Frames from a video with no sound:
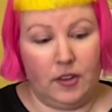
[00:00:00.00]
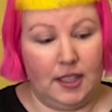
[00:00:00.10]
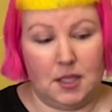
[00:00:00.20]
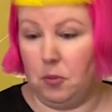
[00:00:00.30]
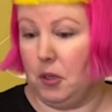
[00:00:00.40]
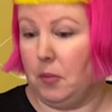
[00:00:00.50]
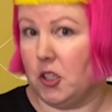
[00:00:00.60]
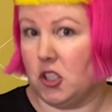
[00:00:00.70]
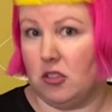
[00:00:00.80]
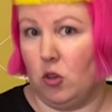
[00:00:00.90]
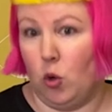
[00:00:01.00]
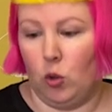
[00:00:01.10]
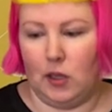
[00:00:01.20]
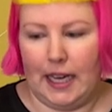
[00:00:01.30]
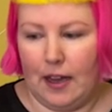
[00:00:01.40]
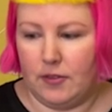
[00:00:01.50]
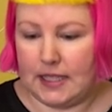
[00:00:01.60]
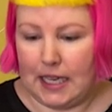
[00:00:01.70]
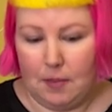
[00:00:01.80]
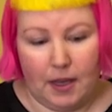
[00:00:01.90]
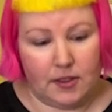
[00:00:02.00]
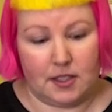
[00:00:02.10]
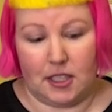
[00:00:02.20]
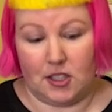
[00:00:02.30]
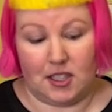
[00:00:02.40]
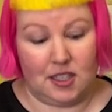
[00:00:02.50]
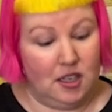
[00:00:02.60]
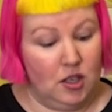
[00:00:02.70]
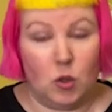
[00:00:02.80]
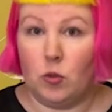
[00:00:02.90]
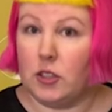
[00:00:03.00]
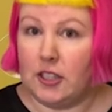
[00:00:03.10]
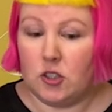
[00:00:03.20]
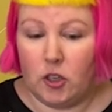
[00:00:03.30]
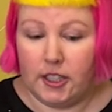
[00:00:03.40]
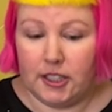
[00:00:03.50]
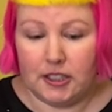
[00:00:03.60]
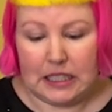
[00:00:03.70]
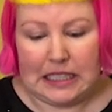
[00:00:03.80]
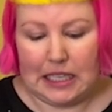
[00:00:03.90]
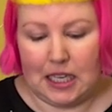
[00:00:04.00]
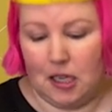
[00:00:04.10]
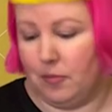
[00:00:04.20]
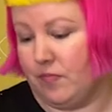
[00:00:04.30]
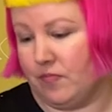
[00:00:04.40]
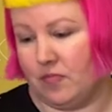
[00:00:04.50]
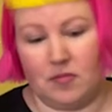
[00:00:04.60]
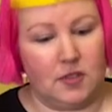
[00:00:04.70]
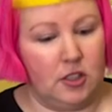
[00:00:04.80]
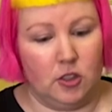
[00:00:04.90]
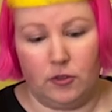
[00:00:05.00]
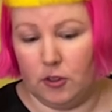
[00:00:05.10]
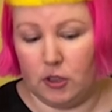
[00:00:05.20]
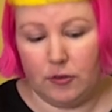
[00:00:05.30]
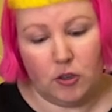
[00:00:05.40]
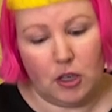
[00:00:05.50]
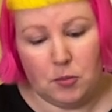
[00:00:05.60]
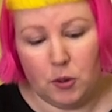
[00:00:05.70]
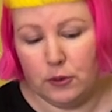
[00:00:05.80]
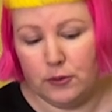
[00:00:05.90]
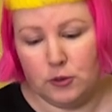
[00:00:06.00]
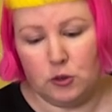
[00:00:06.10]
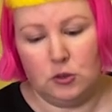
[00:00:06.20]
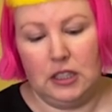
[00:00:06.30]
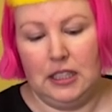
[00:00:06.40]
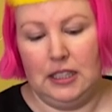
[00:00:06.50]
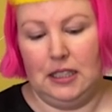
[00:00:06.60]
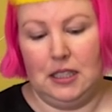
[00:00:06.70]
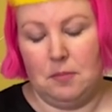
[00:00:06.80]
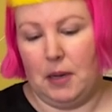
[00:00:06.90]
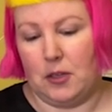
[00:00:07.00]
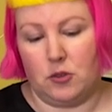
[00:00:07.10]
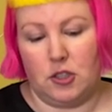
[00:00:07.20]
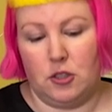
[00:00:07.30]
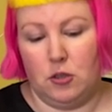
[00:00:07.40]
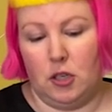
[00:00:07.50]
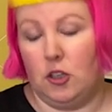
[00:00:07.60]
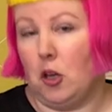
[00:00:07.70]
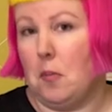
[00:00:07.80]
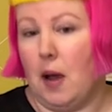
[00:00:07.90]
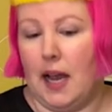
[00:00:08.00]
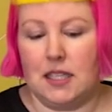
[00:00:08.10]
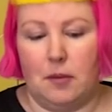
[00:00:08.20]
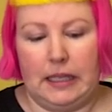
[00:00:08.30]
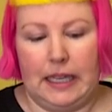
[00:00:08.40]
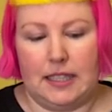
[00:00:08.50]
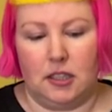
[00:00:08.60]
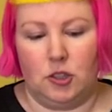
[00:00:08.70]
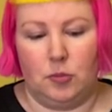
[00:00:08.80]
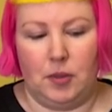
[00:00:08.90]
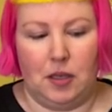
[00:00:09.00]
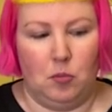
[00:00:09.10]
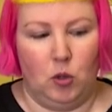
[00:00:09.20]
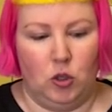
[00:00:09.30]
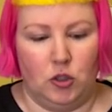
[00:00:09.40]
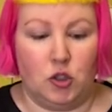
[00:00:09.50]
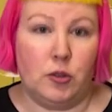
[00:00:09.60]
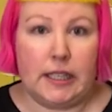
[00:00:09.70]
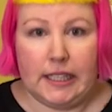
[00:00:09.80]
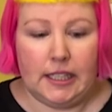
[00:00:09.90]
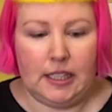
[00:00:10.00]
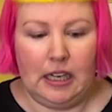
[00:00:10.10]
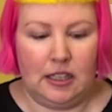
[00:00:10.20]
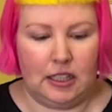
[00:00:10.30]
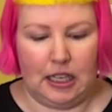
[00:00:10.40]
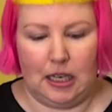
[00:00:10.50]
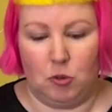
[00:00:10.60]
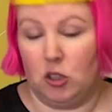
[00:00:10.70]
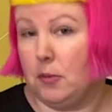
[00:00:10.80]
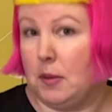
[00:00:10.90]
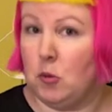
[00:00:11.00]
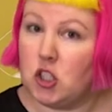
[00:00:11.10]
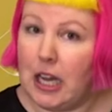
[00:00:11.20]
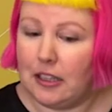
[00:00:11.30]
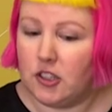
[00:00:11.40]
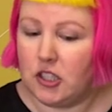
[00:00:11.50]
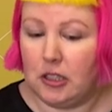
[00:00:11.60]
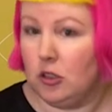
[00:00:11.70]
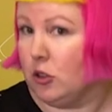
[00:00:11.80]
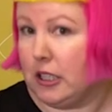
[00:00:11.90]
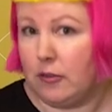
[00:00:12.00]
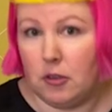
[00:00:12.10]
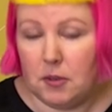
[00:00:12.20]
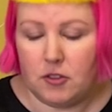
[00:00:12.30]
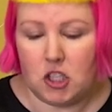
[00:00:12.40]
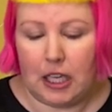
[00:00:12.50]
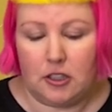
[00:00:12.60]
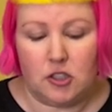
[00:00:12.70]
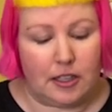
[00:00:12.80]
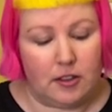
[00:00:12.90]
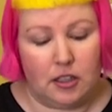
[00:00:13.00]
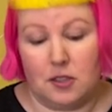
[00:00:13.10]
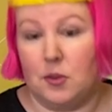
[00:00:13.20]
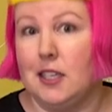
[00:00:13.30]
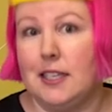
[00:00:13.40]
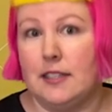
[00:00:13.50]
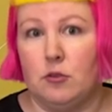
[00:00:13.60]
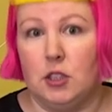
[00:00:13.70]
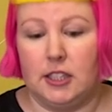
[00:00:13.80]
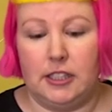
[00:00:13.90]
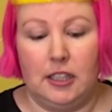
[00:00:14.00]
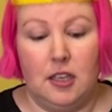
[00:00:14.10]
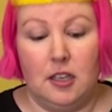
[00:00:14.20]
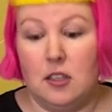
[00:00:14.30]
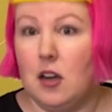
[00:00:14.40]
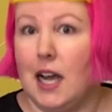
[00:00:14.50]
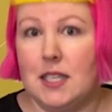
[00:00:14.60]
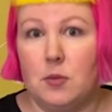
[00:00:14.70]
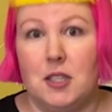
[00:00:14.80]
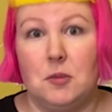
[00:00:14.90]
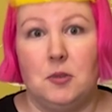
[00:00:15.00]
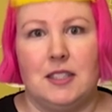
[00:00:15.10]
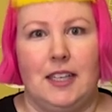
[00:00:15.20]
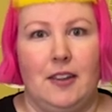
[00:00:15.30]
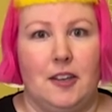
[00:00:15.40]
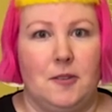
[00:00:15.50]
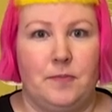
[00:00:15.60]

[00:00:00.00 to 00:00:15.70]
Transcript: that's pretty much all I have to say about this. I just really enjoyed it. You know, if you're looking for a beautiful puzzle to do and you don't mind something that's a little bit more tricky or a little bit more challenging, you're looking for a bit of a challenge, I think this one is a really nice one to put together.